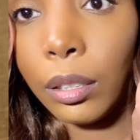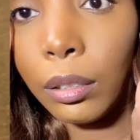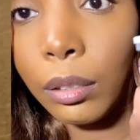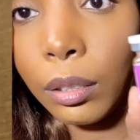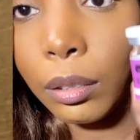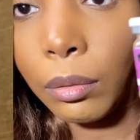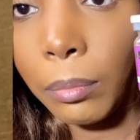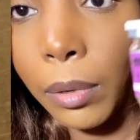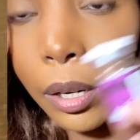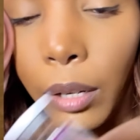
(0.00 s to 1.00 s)
so that's the
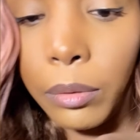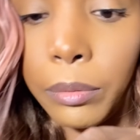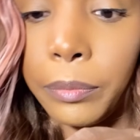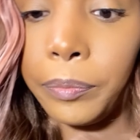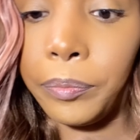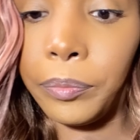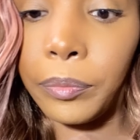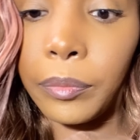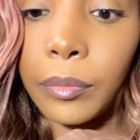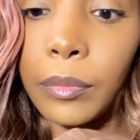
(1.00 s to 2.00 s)
bottom.
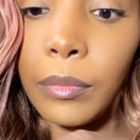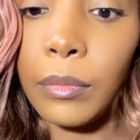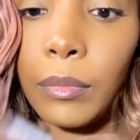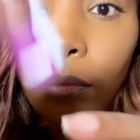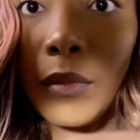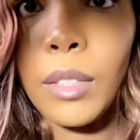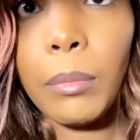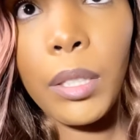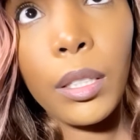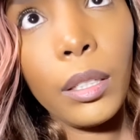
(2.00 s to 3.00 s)

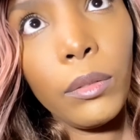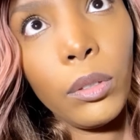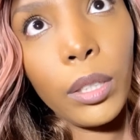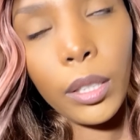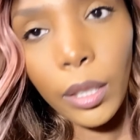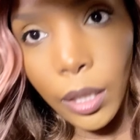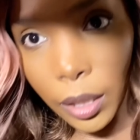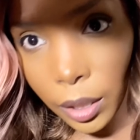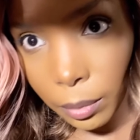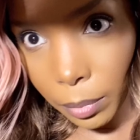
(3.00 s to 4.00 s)
Let's see if you can see
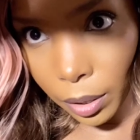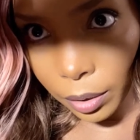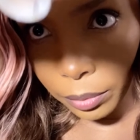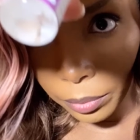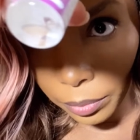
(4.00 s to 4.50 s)
it in the bottom.